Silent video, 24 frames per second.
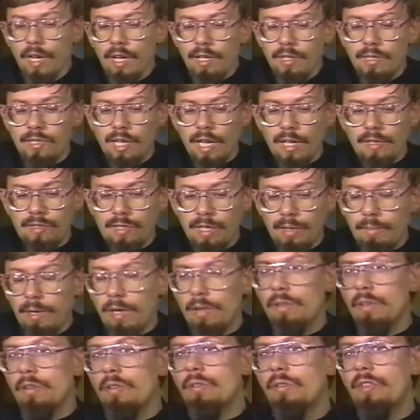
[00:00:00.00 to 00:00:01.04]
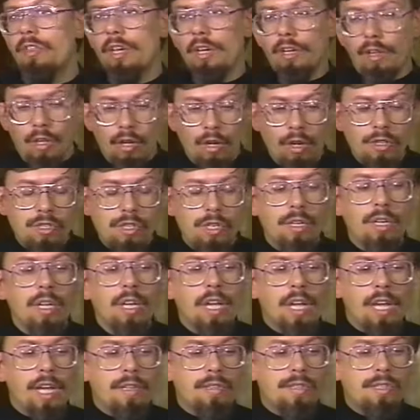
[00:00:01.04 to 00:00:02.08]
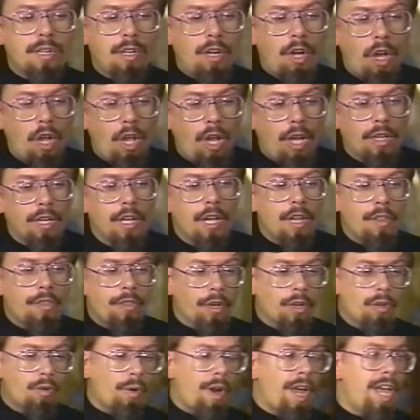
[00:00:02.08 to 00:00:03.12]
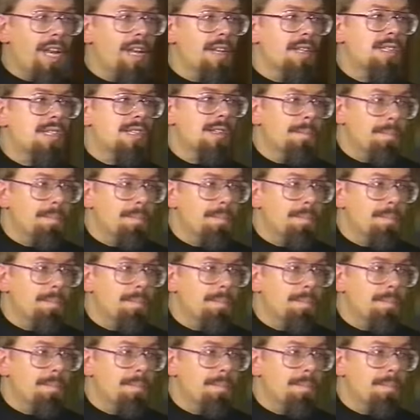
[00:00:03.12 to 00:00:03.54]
St. Simeon the New Theologian is called the greatest